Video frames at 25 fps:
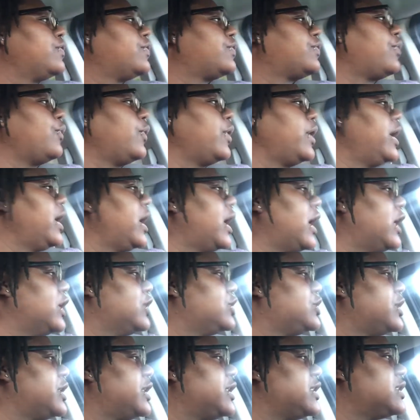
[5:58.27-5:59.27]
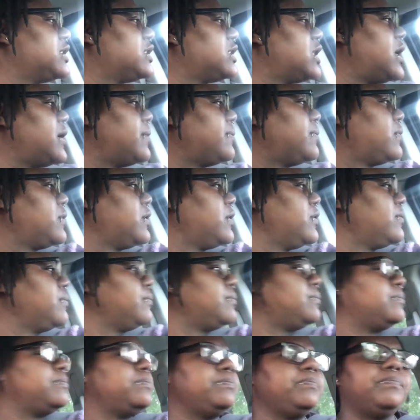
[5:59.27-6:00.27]
300 and something.
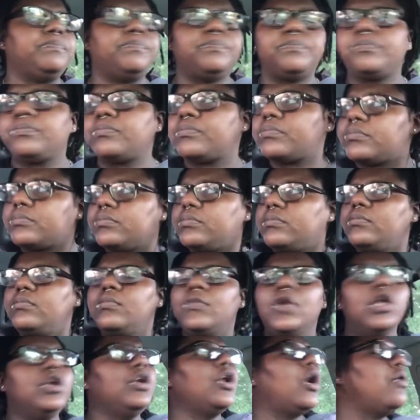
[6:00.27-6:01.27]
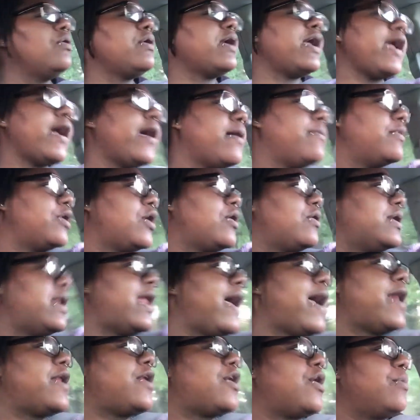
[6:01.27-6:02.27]
No cap, no
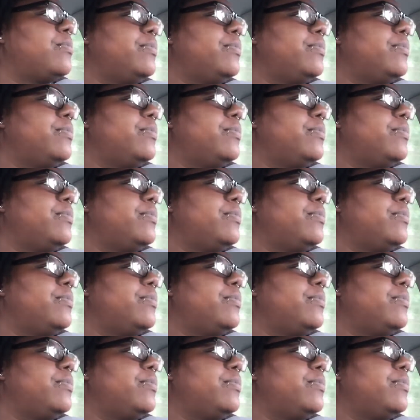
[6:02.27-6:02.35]
lie, no